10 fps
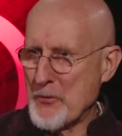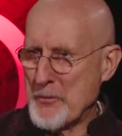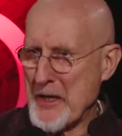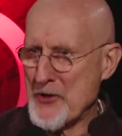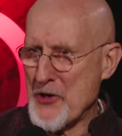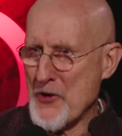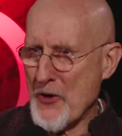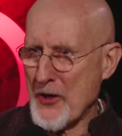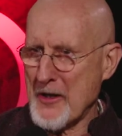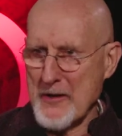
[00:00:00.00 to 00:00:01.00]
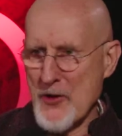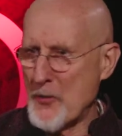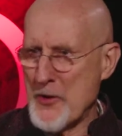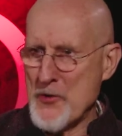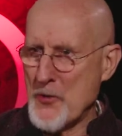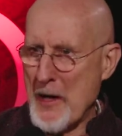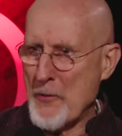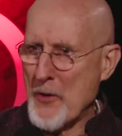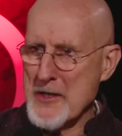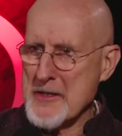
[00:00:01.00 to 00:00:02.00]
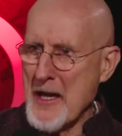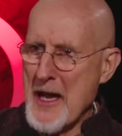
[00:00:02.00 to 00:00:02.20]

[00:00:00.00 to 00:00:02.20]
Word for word: be in New York. No one knew who I was.